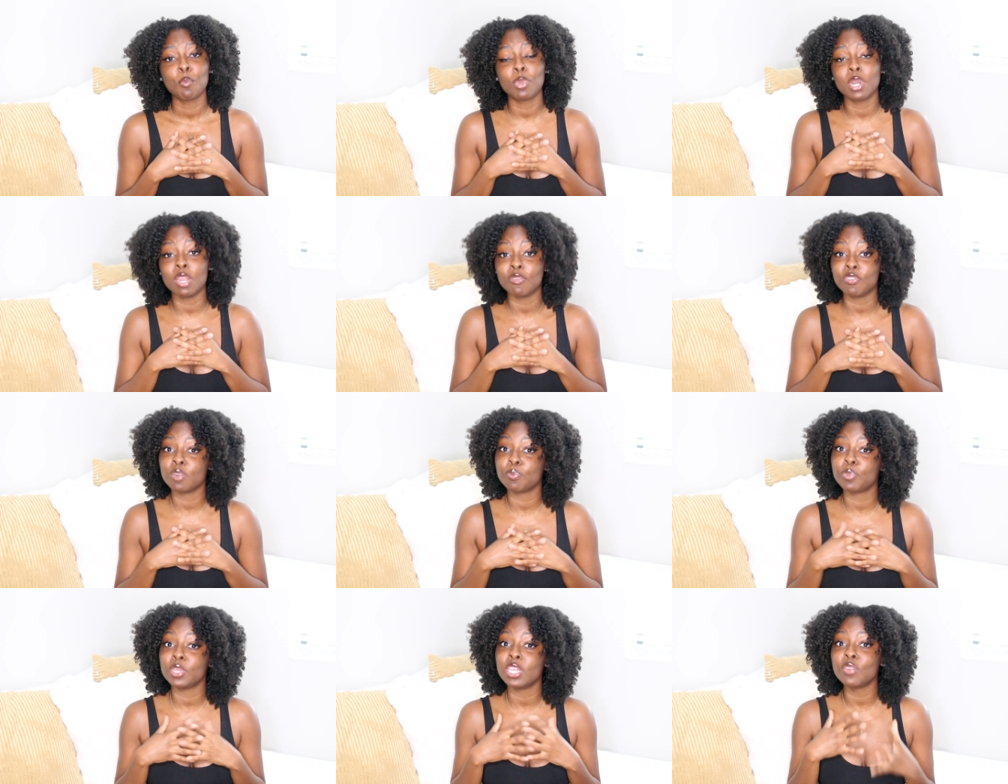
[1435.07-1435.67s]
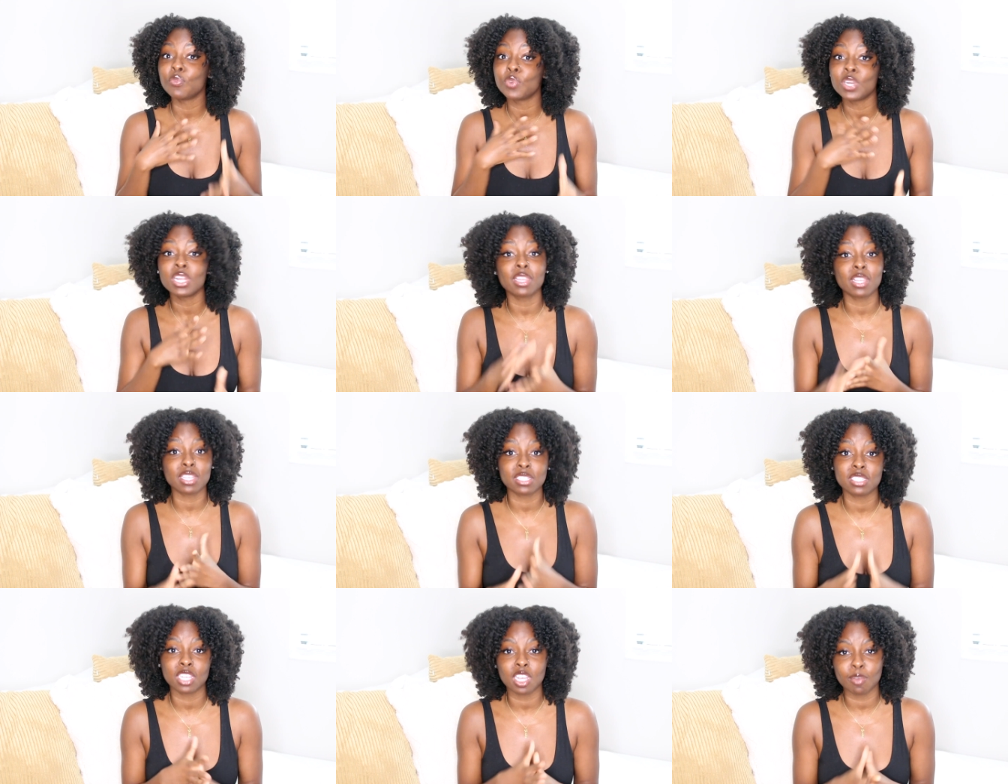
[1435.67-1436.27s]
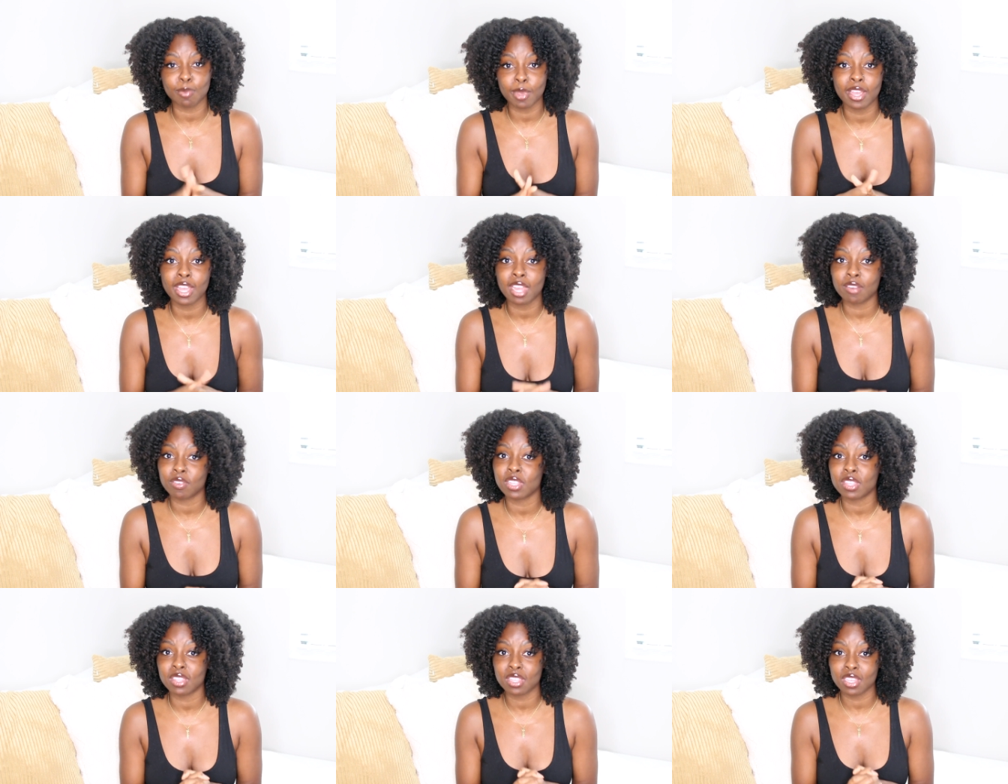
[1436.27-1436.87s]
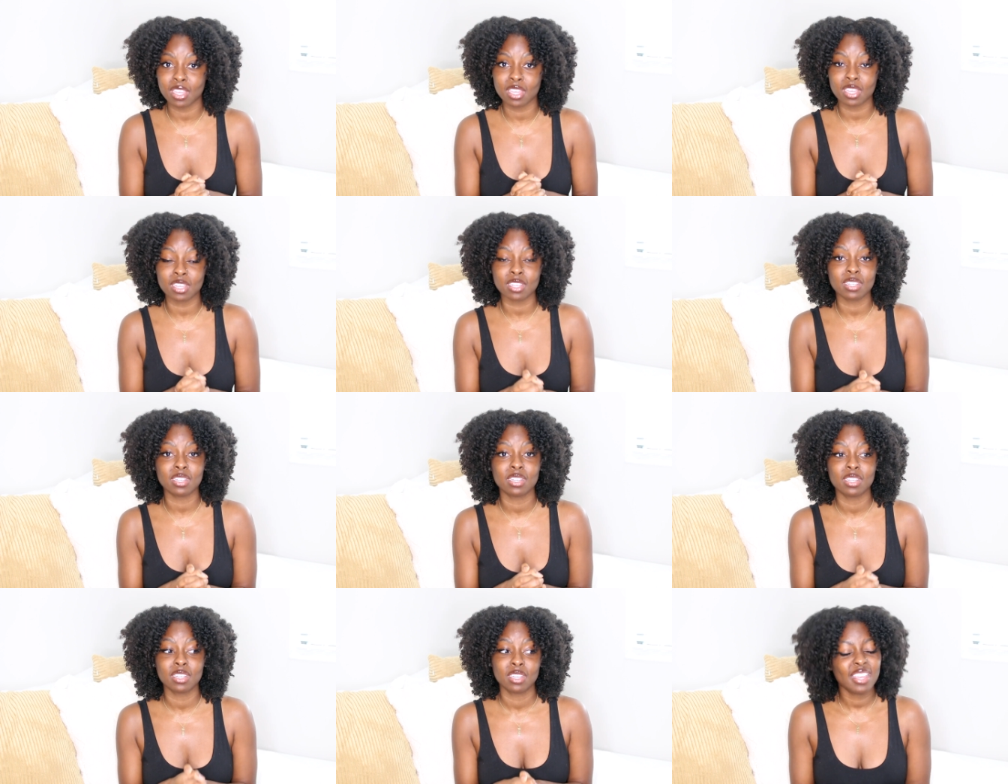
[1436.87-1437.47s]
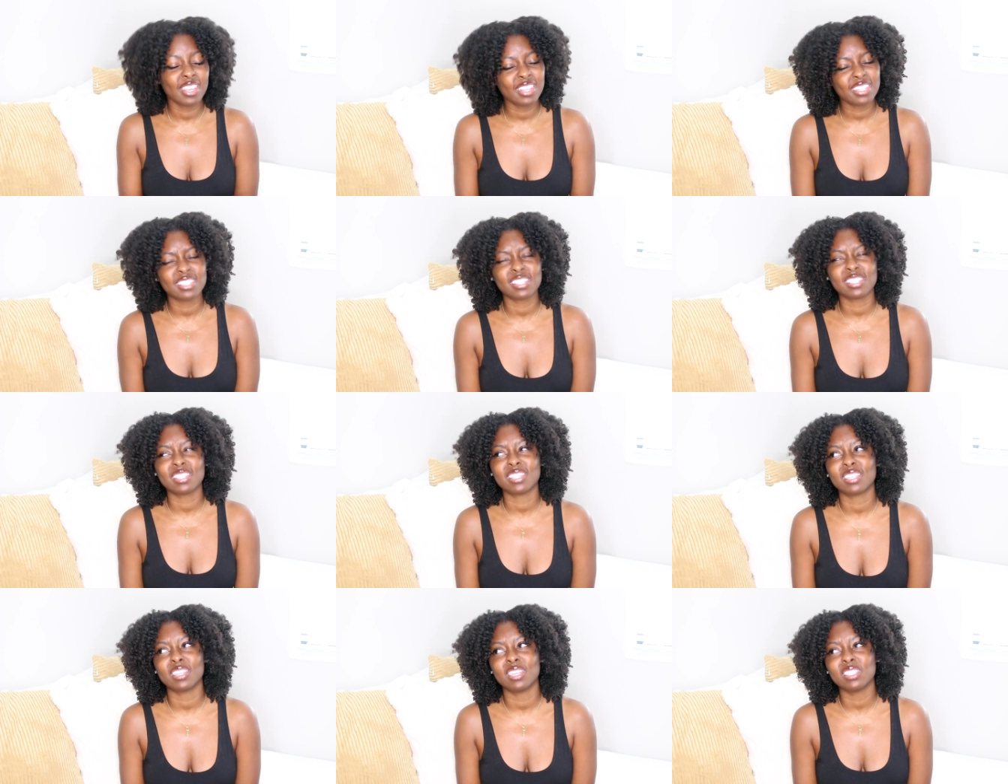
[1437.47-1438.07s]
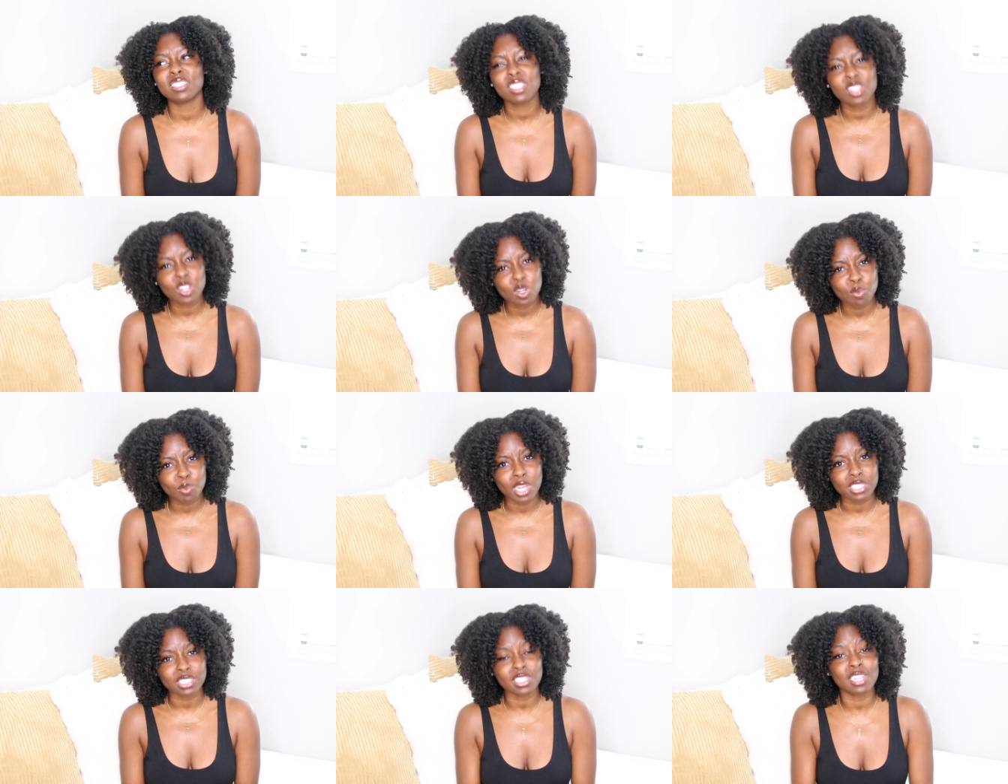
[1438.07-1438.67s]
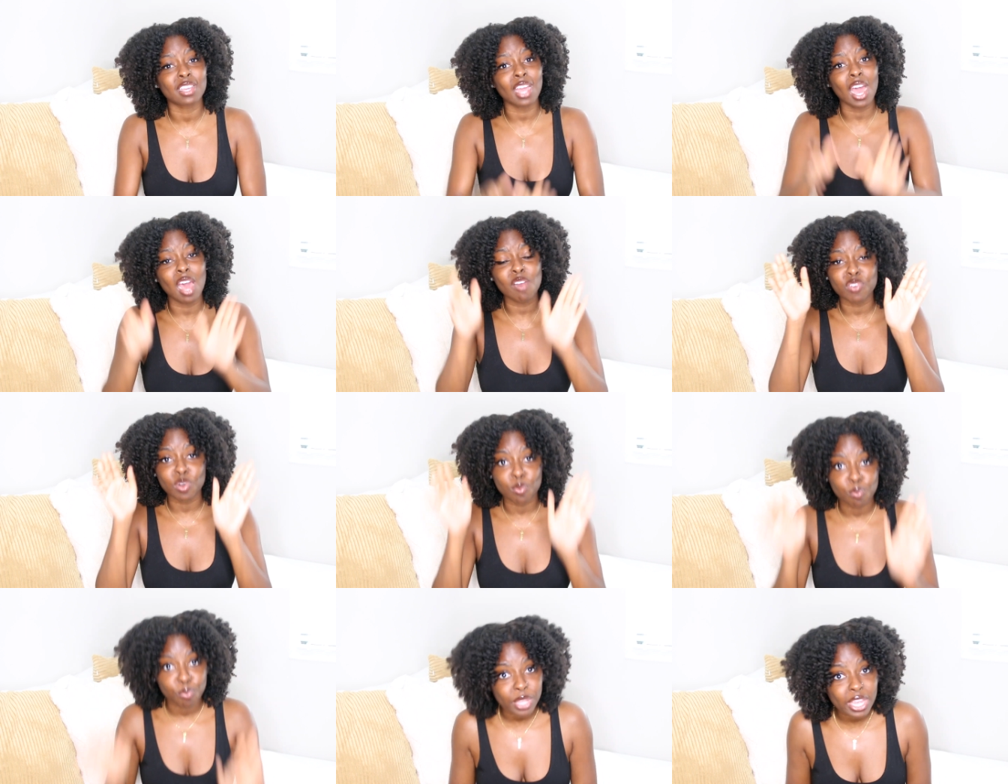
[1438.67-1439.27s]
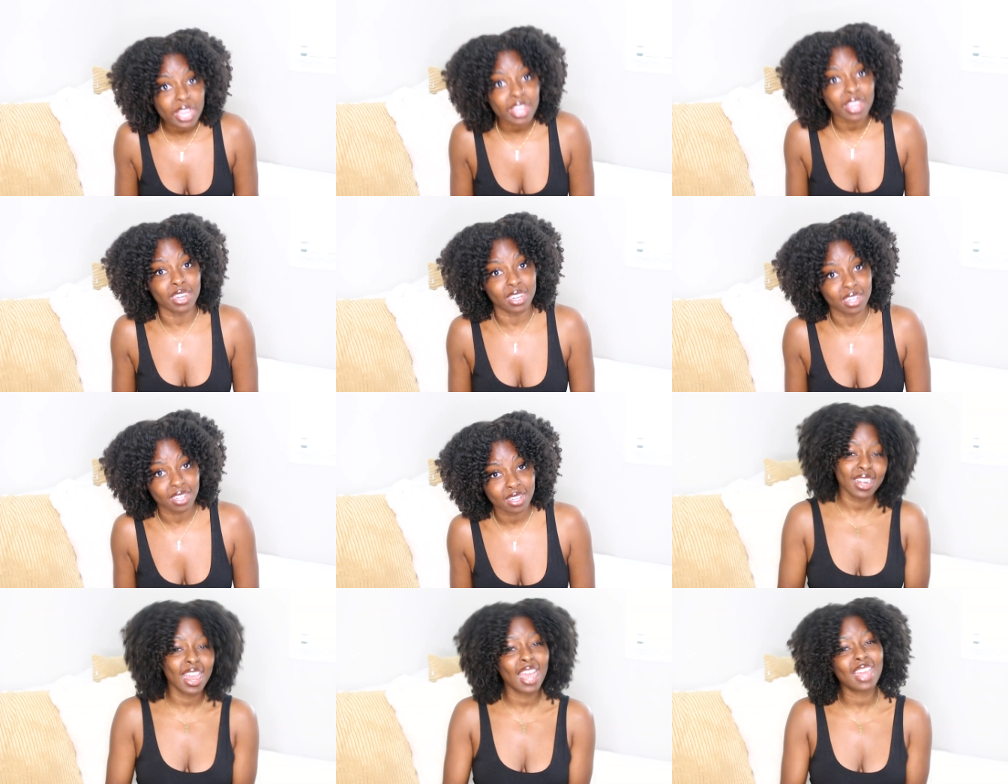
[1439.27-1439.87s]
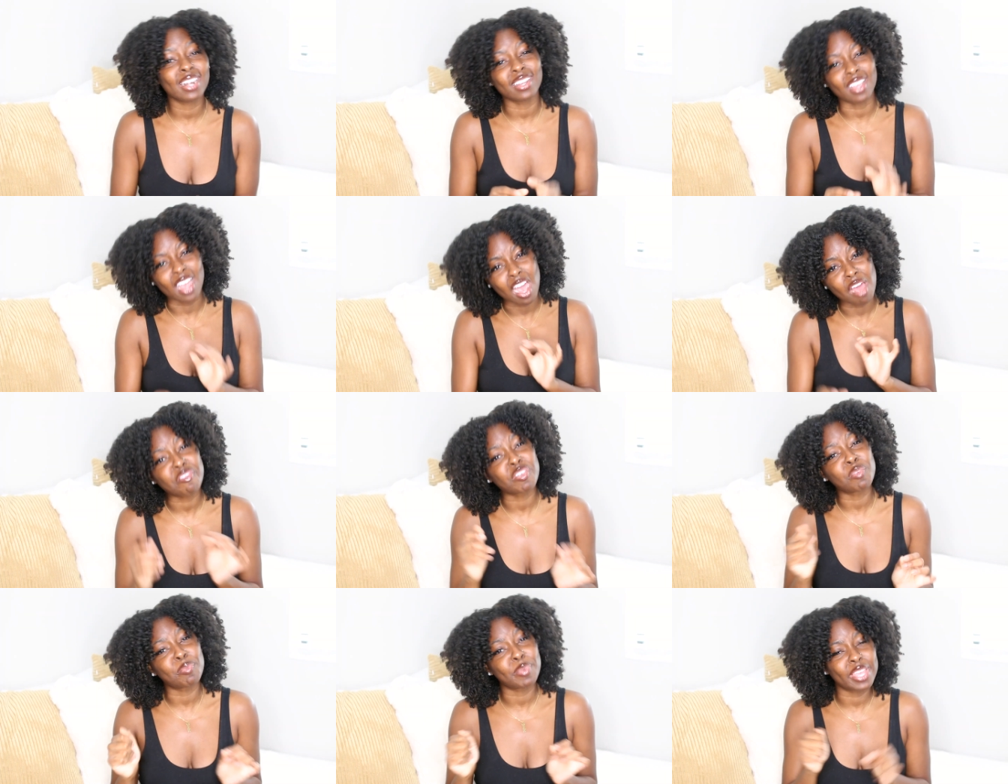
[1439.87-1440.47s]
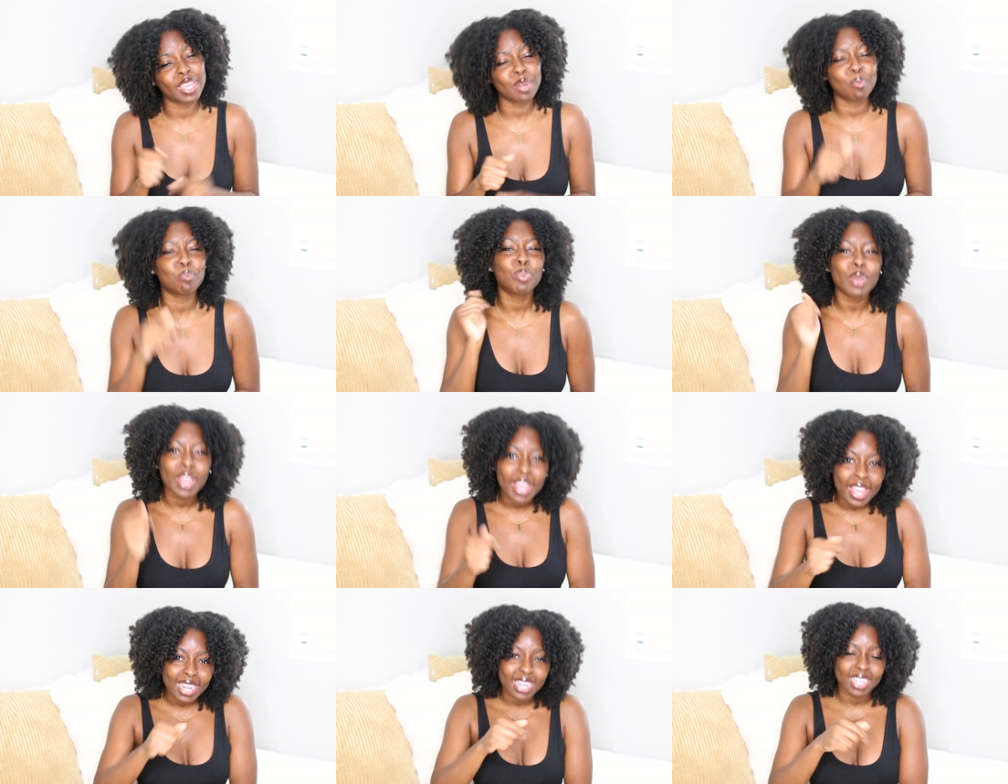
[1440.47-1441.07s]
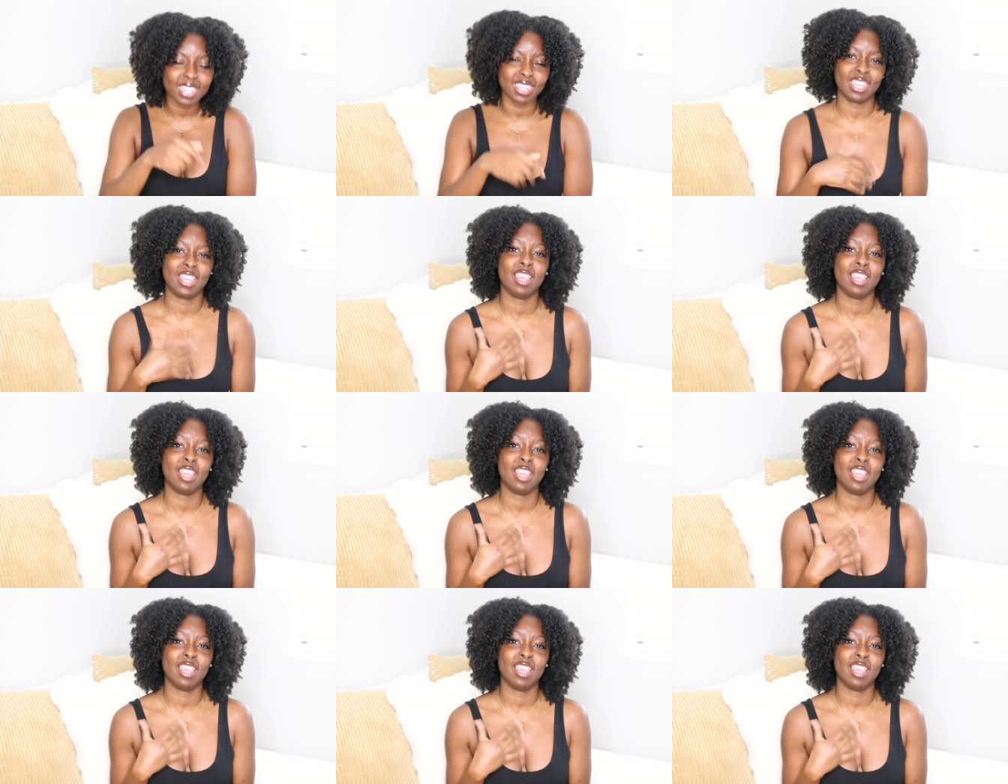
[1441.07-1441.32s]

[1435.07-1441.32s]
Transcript: But if you're being realistic about everything, it's it's a little much. And God forbid, not God forbid, but